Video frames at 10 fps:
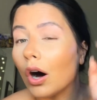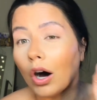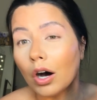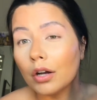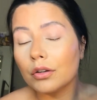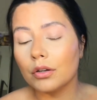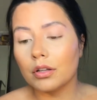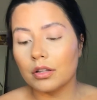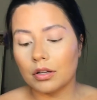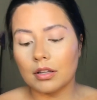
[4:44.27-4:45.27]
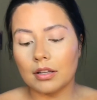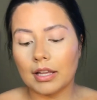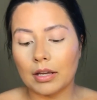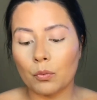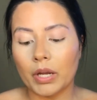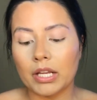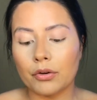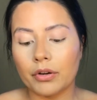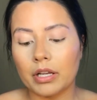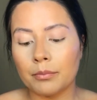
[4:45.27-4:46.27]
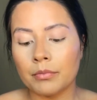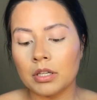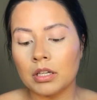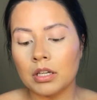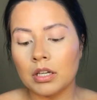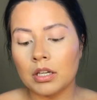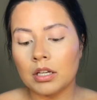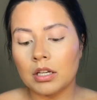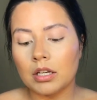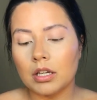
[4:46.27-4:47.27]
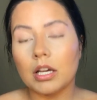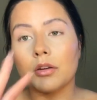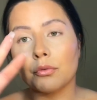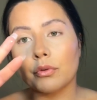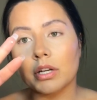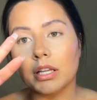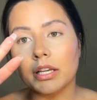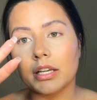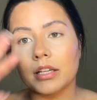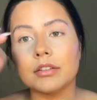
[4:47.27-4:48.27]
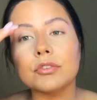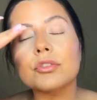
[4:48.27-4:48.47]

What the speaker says: on like a white cream, it really is